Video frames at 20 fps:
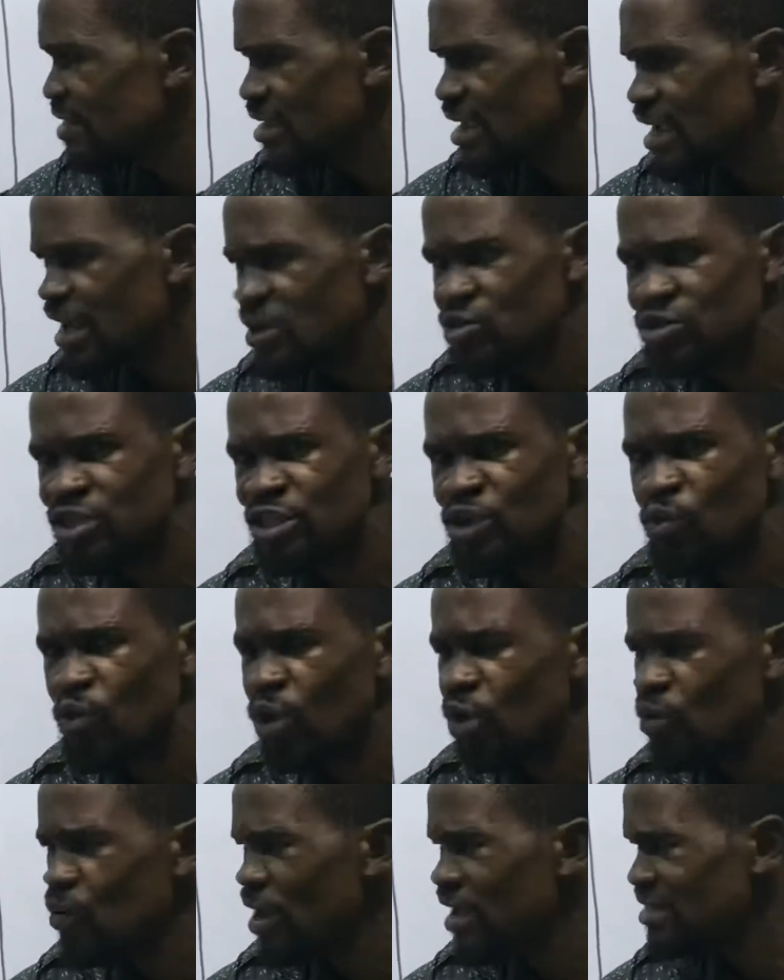Can you see
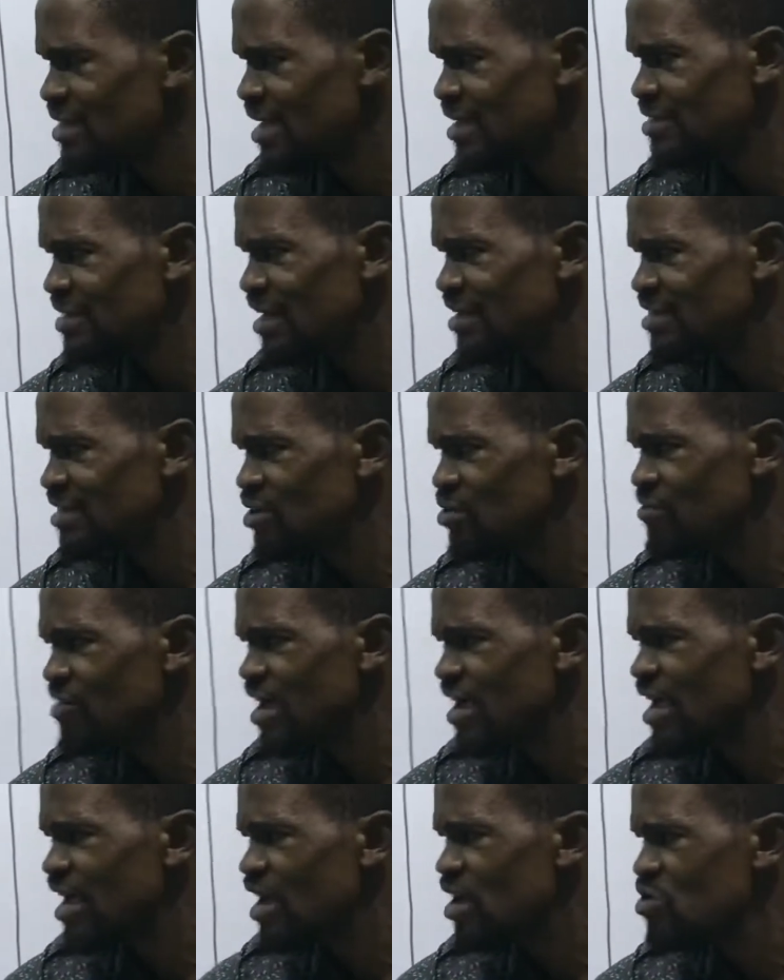what we are translating over
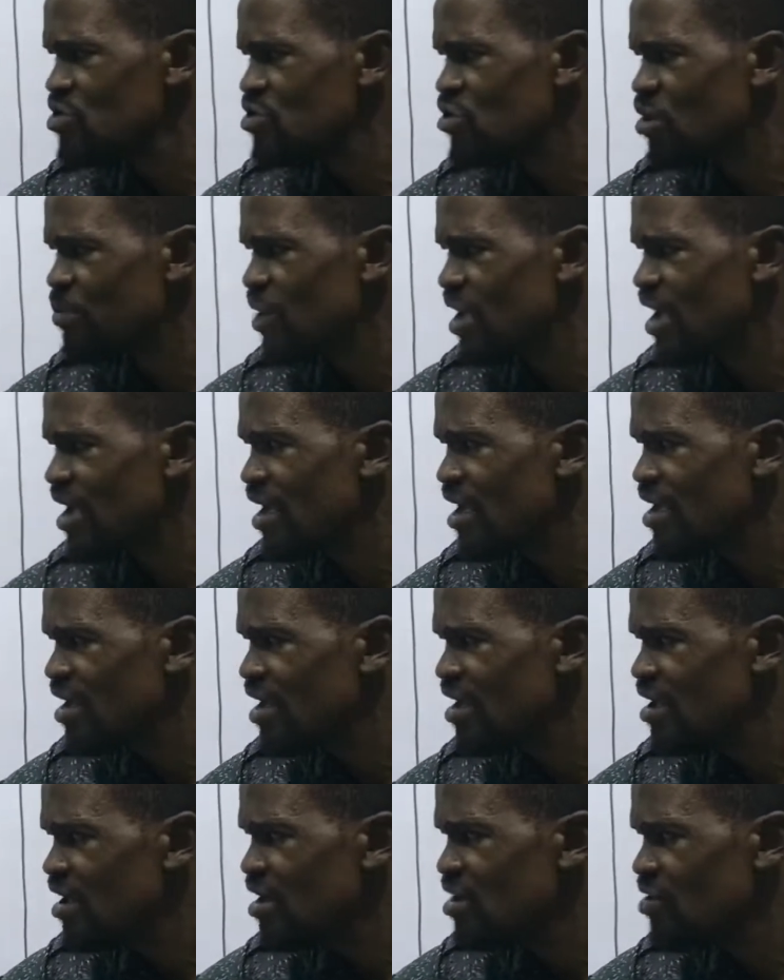here? Look up here.
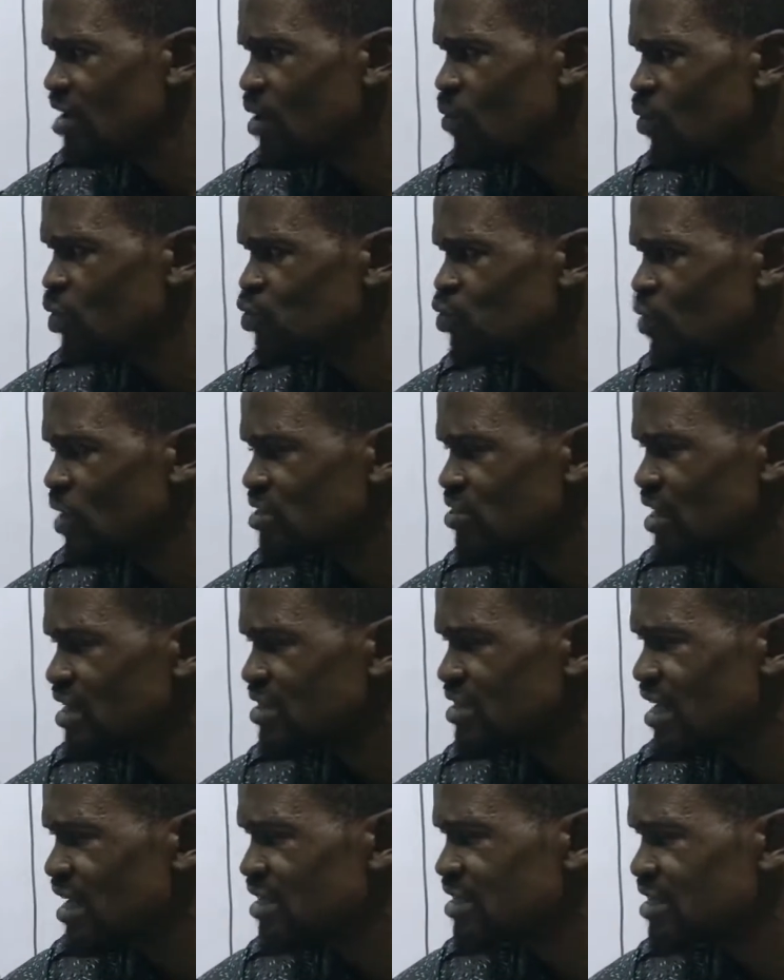Look at what we are
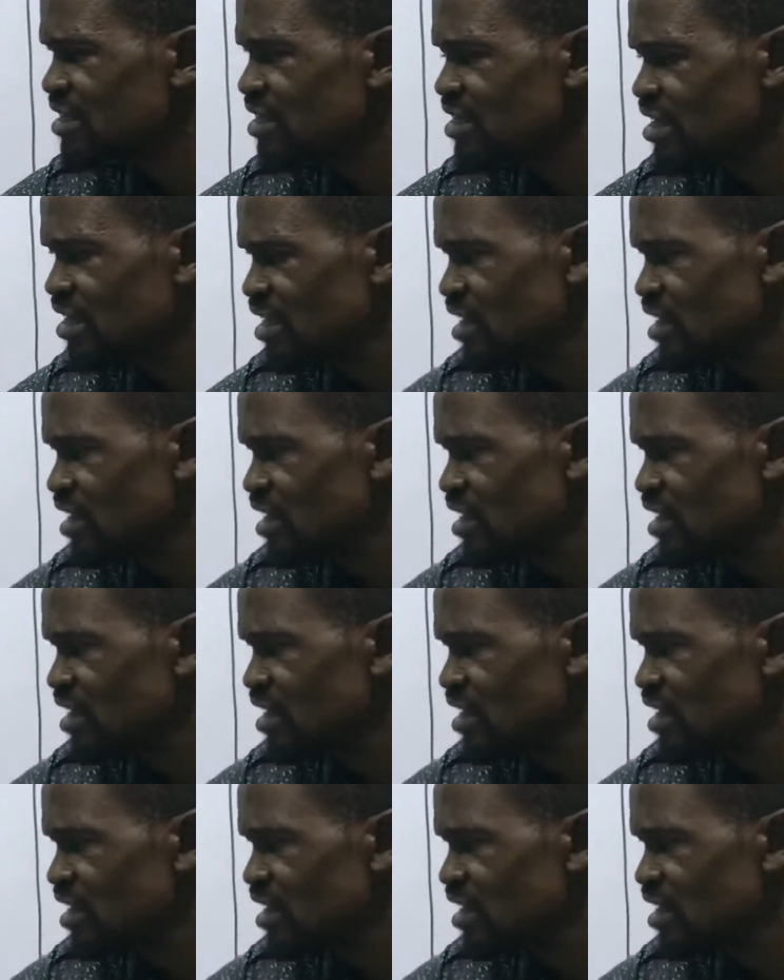translating.